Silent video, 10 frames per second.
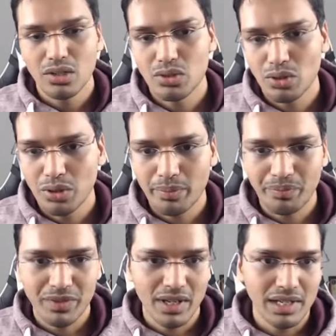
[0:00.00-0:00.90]

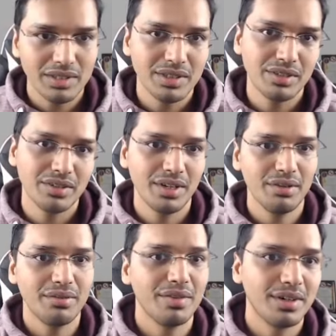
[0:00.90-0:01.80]
So Alexei
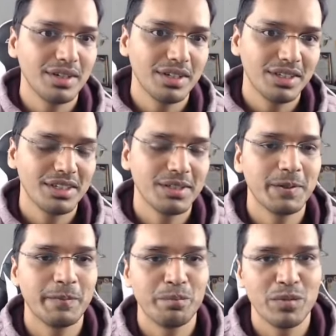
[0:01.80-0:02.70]
Drev
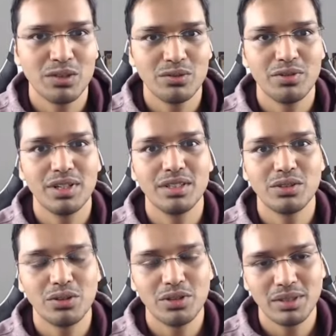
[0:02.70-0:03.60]
is a very
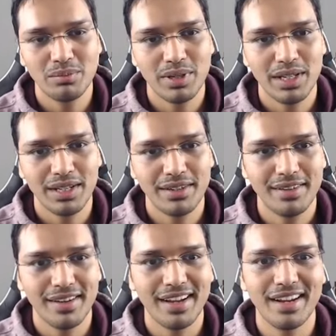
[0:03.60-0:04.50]
solid
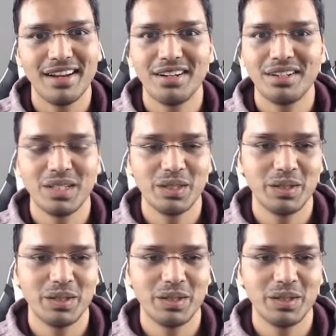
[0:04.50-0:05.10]
player, and